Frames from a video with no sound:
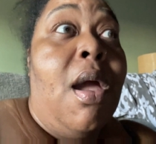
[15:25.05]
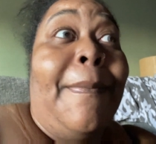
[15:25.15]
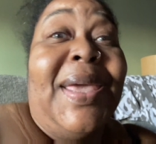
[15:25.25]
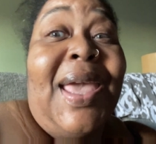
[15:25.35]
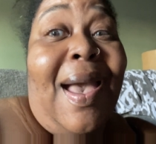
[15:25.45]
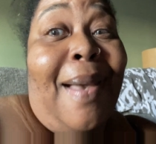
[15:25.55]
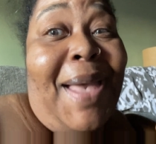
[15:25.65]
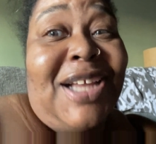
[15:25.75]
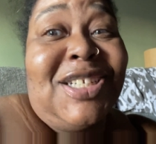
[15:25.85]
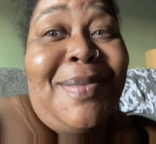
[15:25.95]
but yeah, I'm
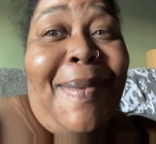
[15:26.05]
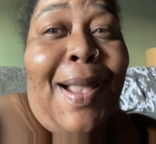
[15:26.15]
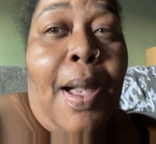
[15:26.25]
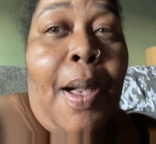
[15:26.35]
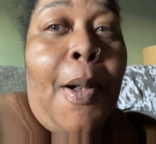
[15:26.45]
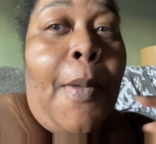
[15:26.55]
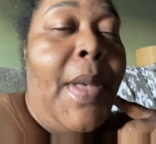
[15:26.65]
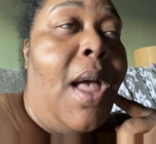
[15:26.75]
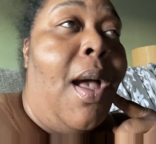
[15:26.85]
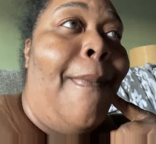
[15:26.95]
actually back home,
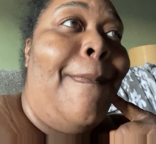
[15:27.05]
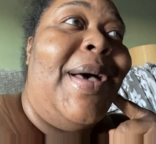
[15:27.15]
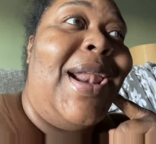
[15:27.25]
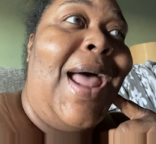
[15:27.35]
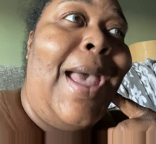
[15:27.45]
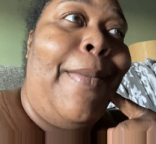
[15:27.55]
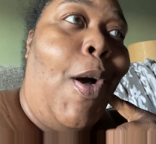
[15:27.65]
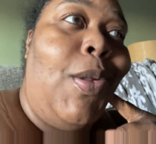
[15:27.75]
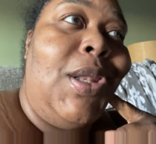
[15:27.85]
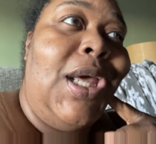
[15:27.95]
but I'm
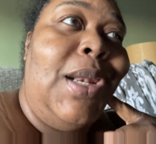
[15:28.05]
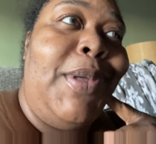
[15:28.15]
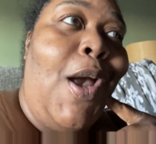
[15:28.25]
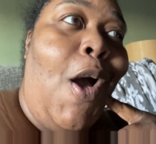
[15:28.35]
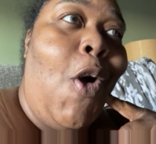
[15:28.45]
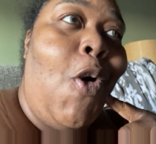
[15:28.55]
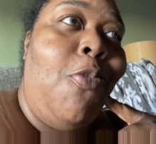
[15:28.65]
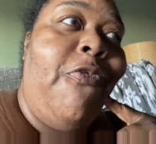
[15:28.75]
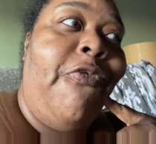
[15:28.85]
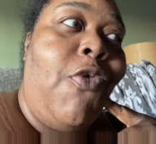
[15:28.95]
only going to be home
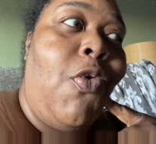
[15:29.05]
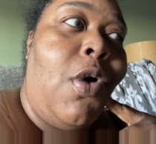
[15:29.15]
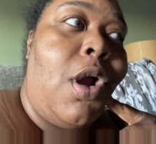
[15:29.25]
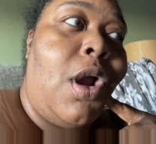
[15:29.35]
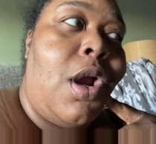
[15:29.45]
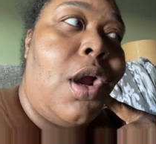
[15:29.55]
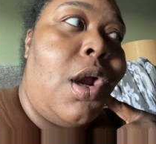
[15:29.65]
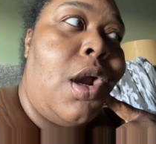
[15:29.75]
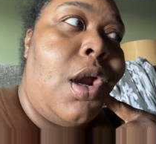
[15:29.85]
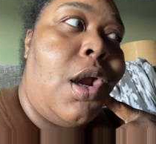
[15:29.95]

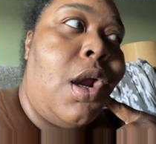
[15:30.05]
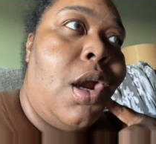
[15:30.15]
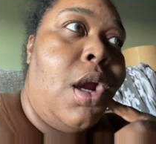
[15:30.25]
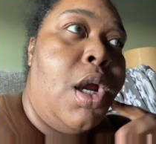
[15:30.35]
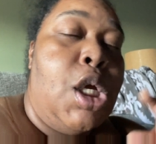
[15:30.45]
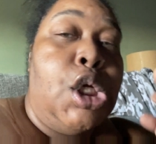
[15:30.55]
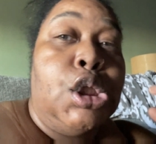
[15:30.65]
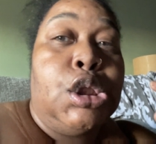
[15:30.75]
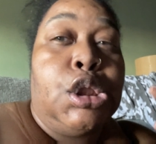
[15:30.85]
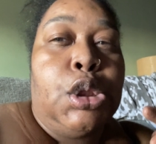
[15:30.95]
for
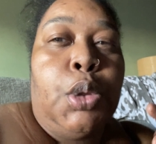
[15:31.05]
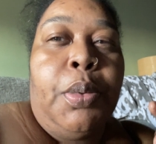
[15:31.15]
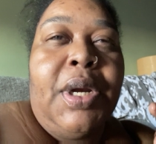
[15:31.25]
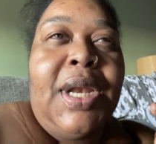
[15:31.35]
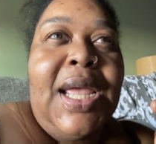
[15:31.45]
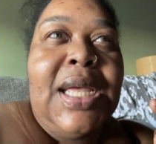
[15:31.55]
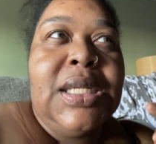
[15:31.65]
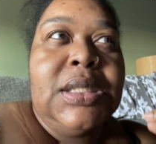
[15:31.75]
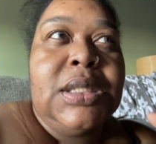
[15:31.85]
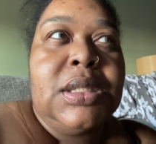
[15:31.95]
two more
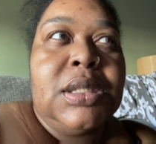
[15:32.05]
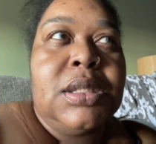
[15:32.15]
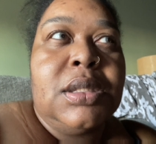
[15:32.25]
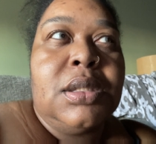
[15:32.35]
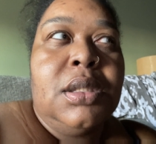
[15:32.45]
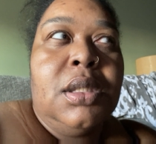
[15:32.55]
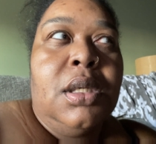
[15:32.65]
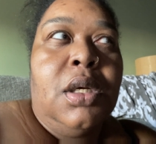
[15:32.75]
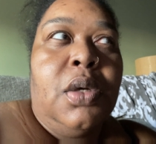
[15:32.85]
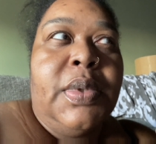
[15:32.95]
days.
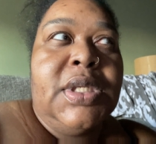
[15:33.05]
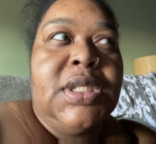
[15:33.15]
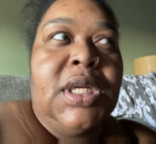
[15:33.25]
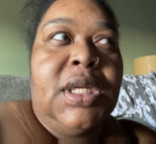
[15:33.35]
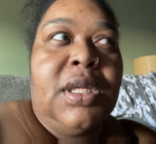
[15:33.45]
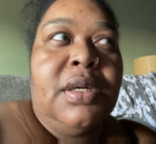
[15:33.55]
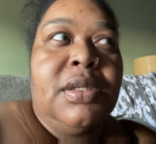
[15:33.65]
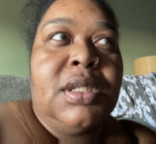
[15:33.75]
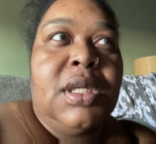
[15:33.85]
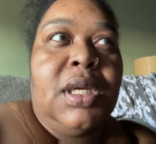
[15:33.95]
Let's say
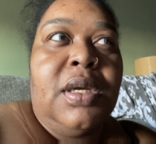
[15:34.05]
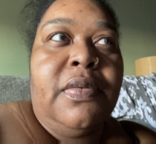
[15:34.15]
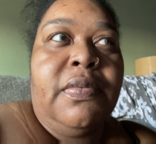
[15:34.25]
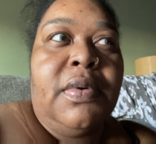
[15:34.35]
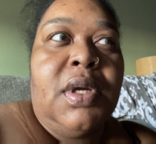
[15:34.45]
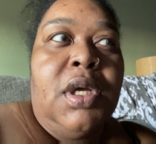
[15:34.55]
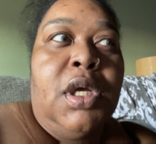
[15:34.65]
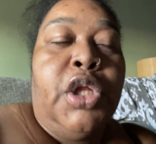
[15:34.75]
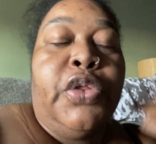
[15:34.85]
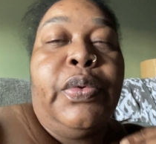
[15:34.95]
Thursday,
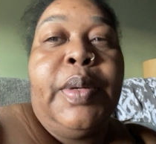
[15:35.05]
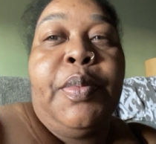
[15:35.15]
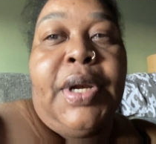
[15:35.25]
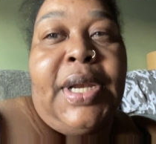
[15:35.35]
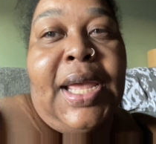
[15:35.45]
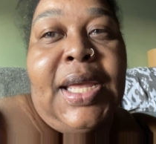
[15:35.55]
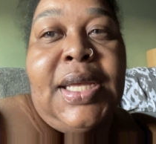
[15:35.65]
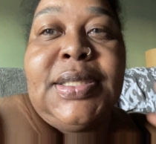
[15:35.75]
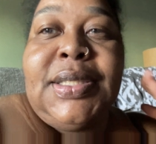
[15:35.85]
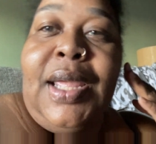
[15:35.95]
three more
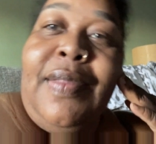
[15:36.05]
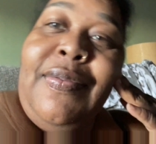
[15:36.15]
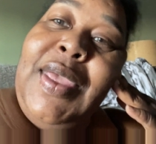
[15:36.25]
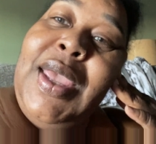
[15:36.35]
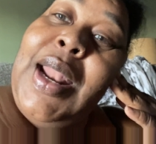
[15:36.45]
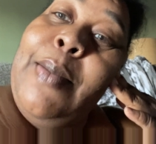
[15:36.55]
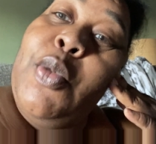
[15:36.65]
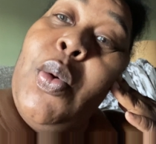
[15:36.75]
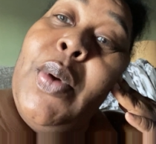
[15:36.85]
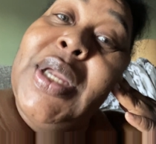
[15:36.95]
days. And then I'm
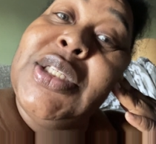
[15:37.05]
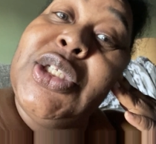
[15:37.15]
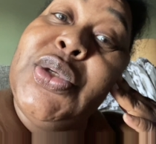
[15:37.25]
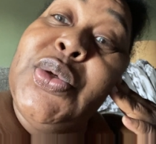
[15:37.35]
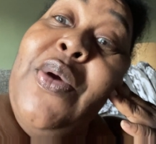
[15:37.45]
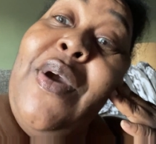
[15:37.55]
going to